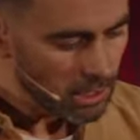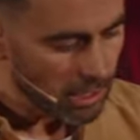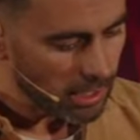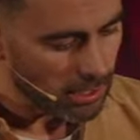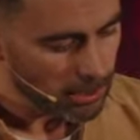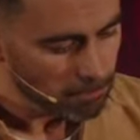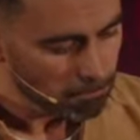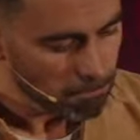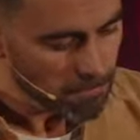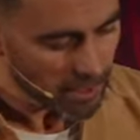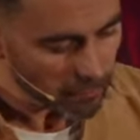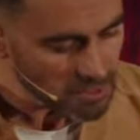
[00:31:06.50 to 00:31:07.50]
Um,
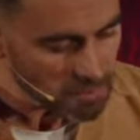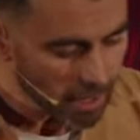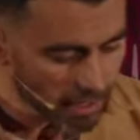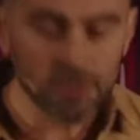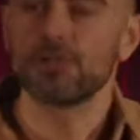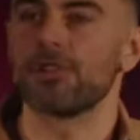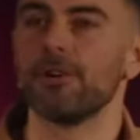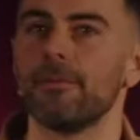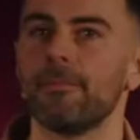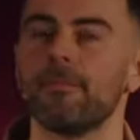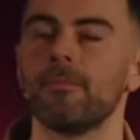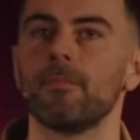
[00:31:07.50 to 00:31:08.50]
there is much
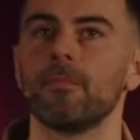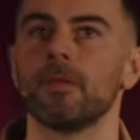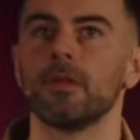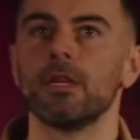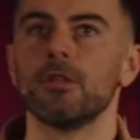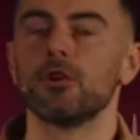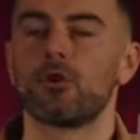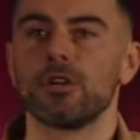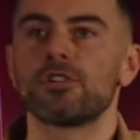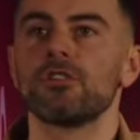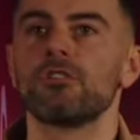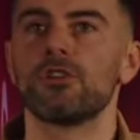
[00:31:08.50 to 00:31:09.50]
the
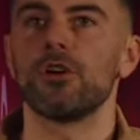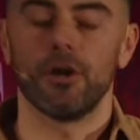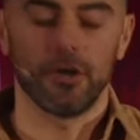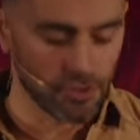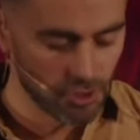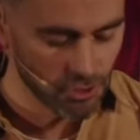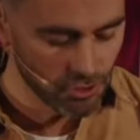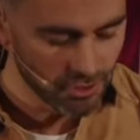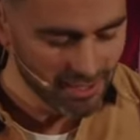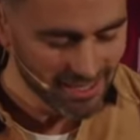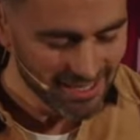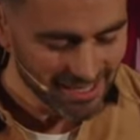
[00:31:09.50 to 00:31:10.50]
Christian church
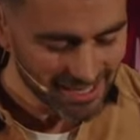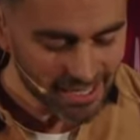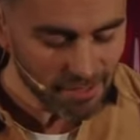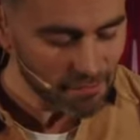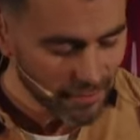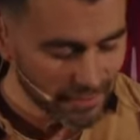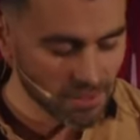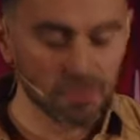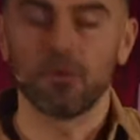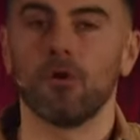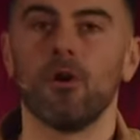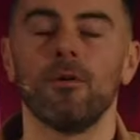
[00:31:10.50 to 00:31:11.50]
can give thanks
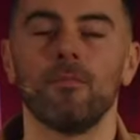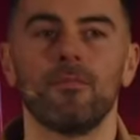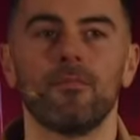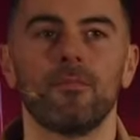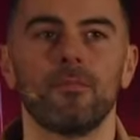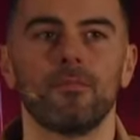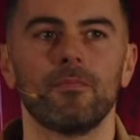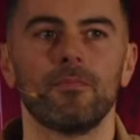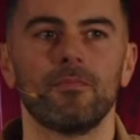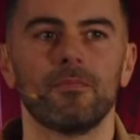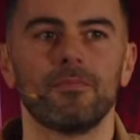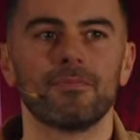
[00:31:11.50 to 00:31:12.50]
for.
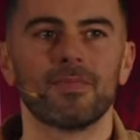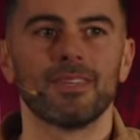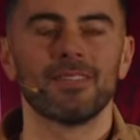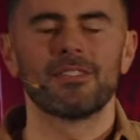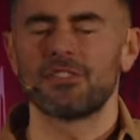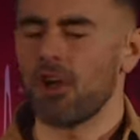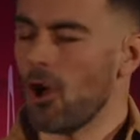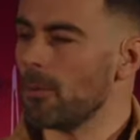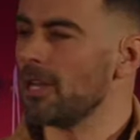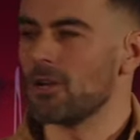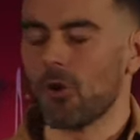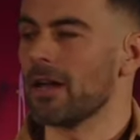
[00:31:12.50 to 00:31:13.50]
So
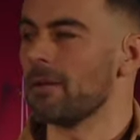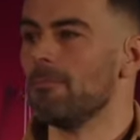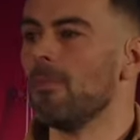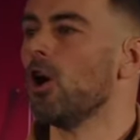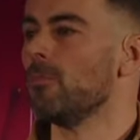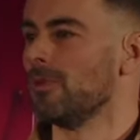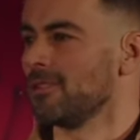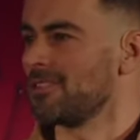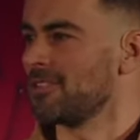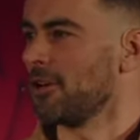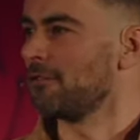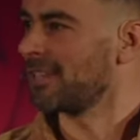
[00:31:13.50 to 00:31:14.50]
many great
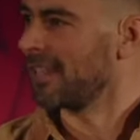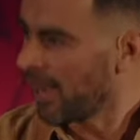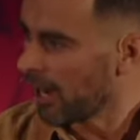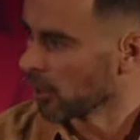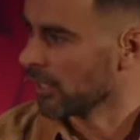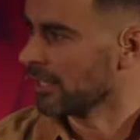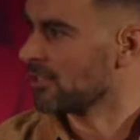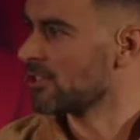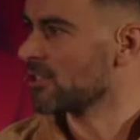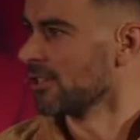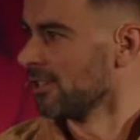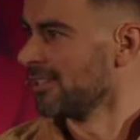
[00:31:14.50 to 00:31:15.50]
moments of
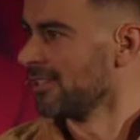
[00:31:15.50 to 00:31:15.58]
courage